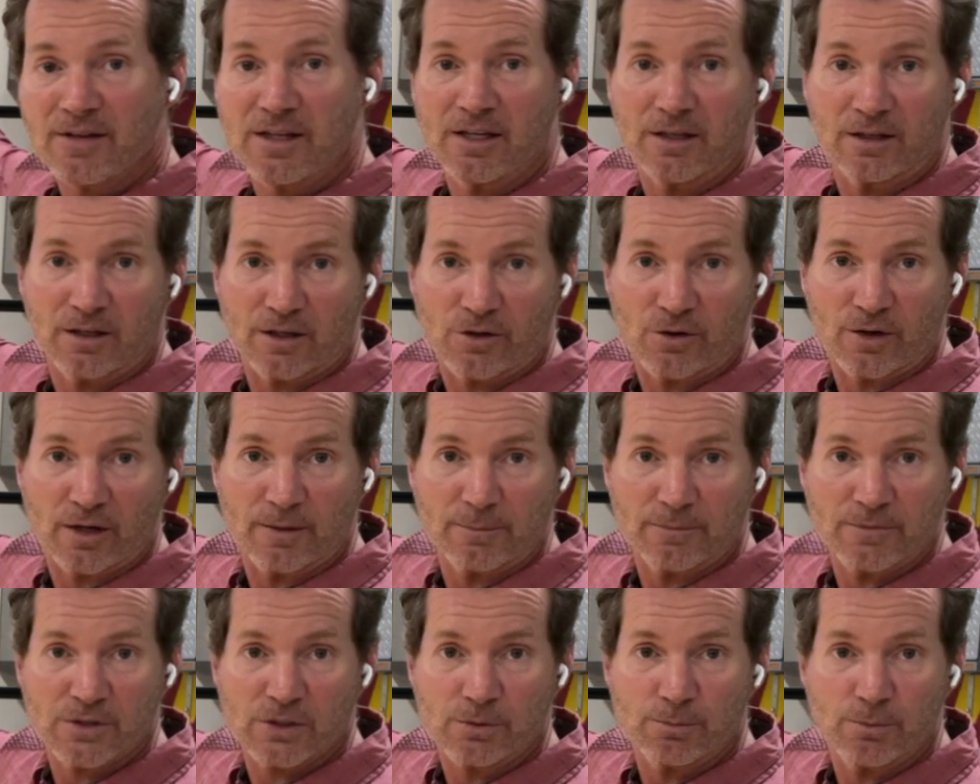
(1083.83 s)

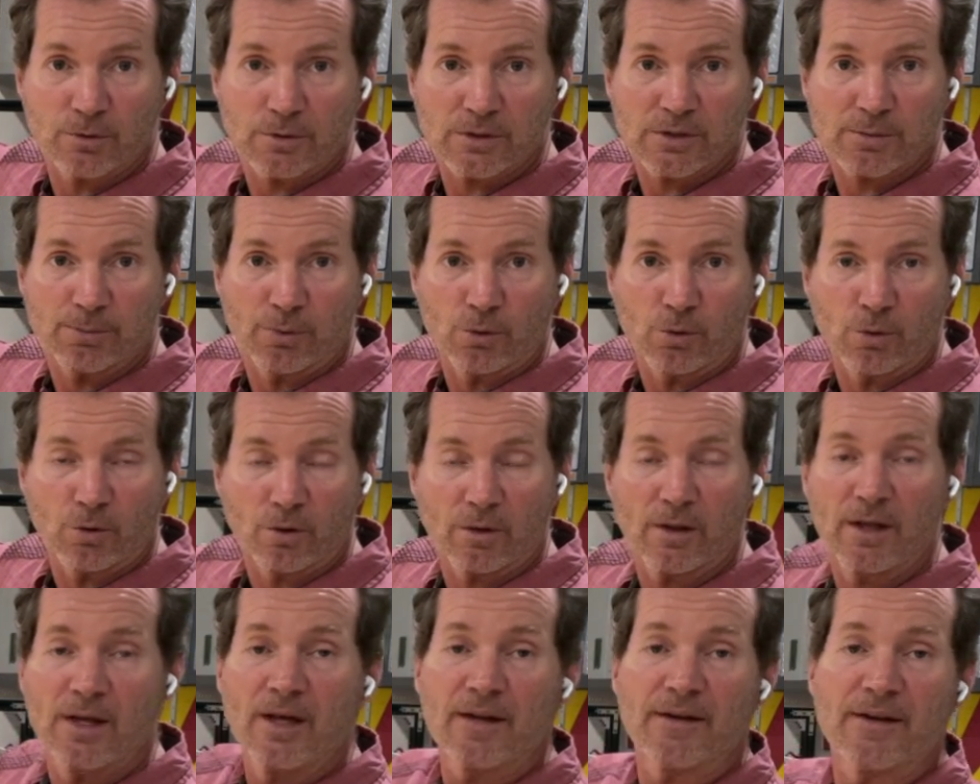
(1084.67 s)
kilogram
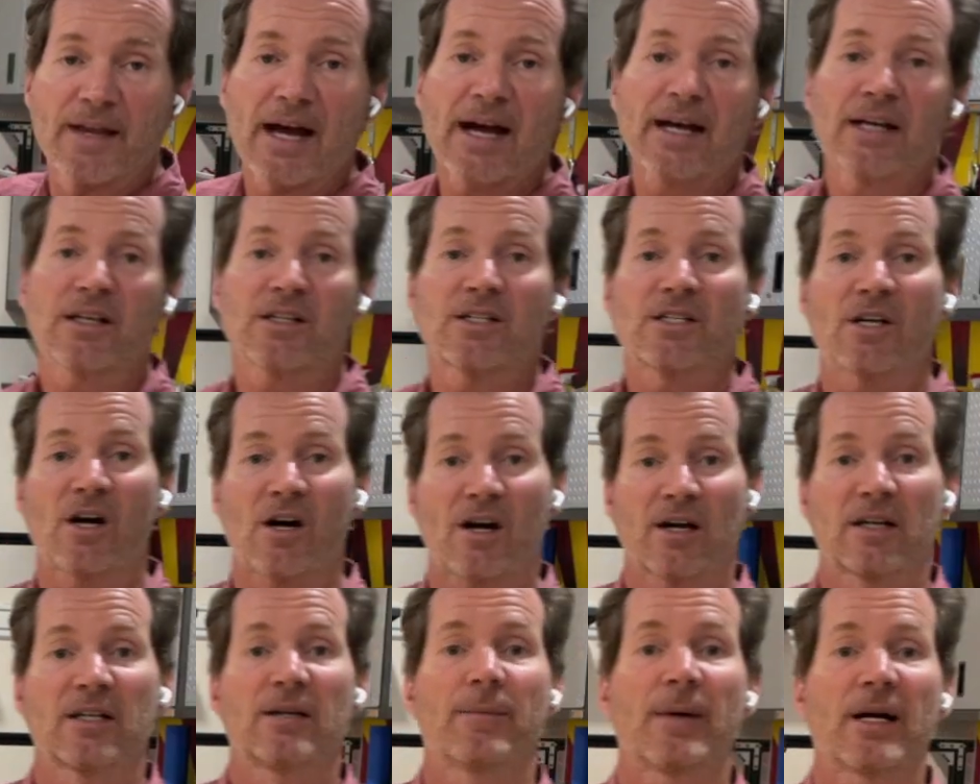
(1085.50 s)
spool, now you're
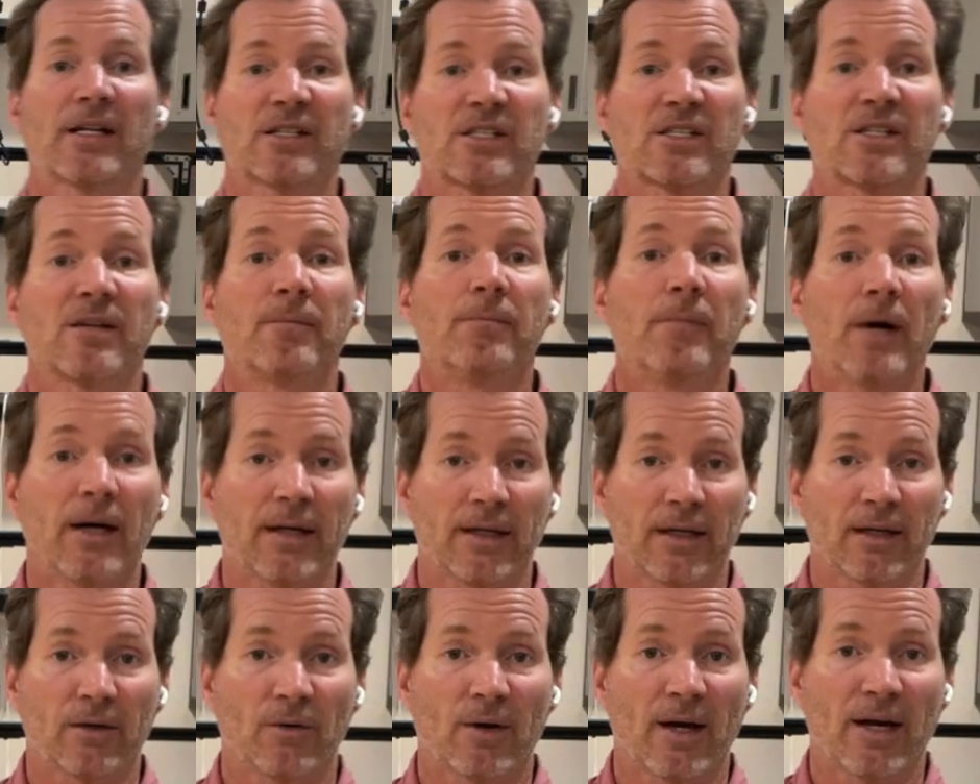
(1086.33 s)
talking about some
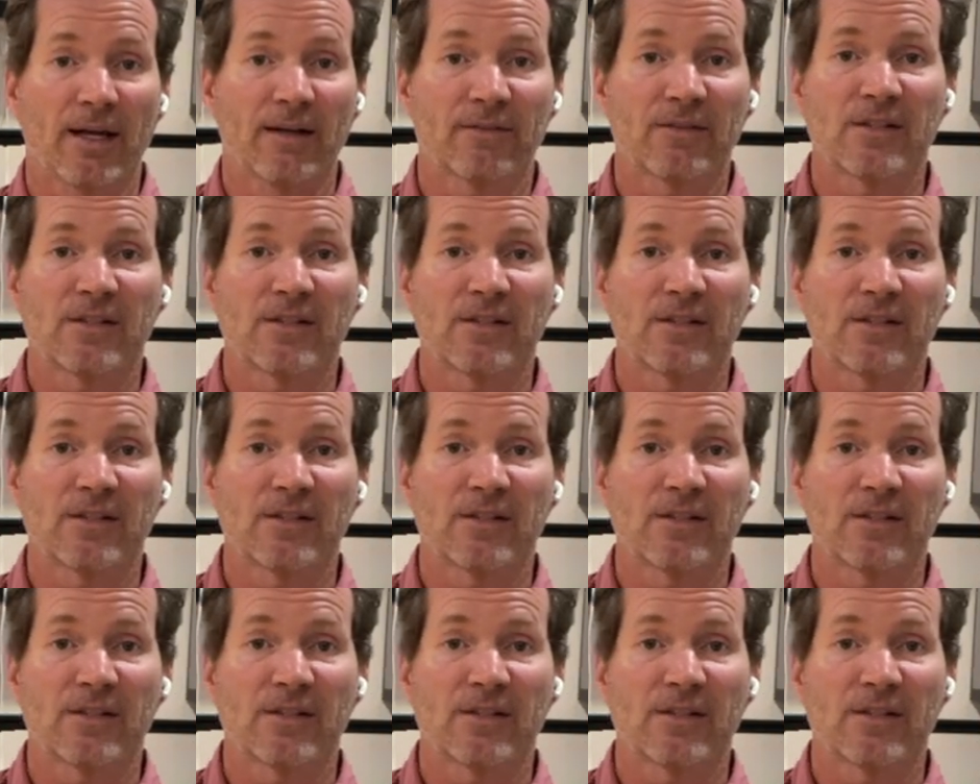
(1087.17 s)
money, right?